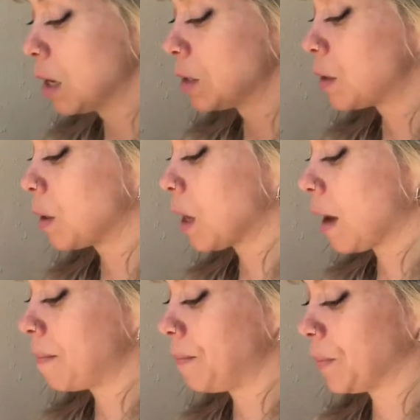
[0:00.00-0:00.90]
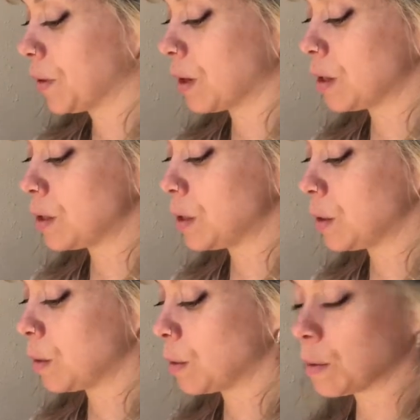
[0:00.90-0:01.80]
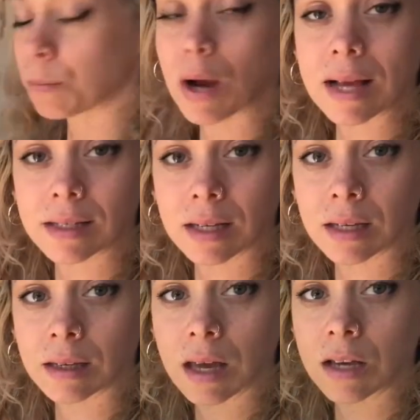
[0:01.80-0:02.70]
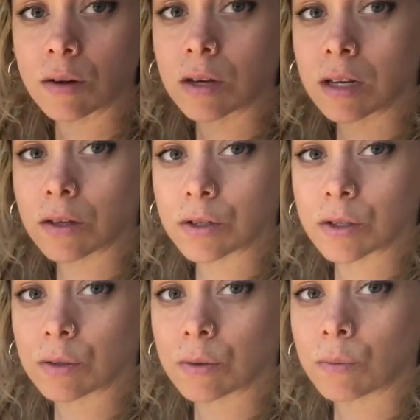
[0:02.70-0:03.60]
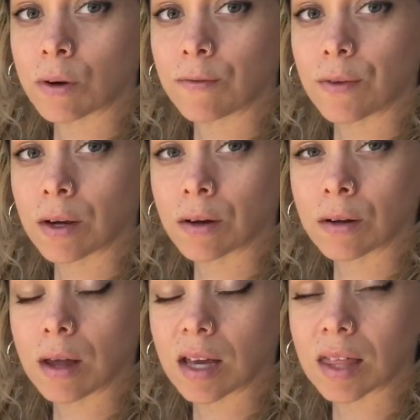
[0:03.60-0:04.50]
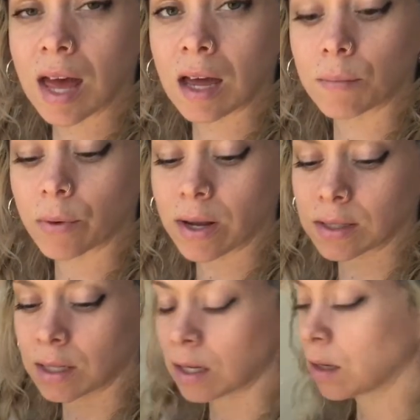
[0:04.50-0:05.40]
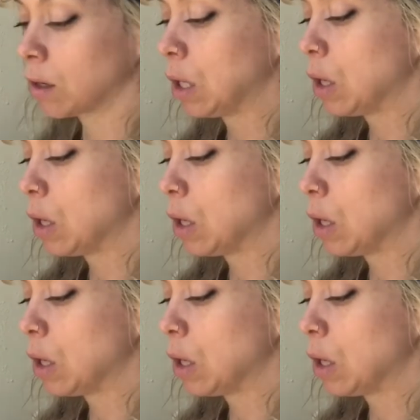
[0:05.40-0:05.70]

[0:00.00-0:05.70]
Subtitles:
So again, I'm going to do pressing, and you can either do one finger like that, pressing,